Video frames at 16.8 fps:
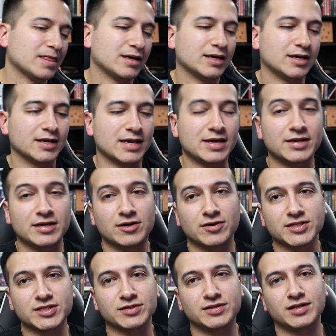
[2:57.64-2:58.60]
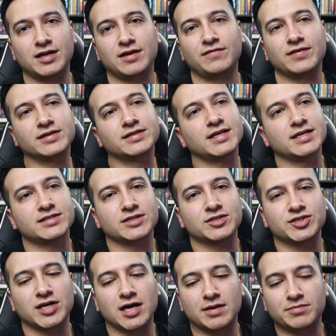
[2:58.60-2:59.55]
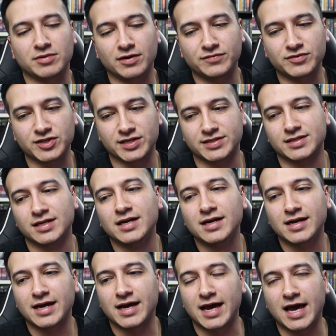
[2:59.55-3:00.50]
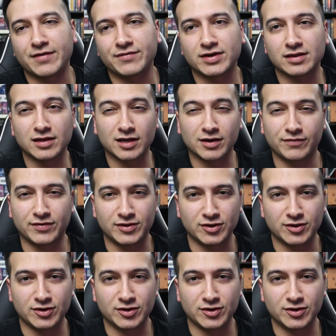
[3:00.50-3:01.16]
And he also did a fantastic job of just having a lot of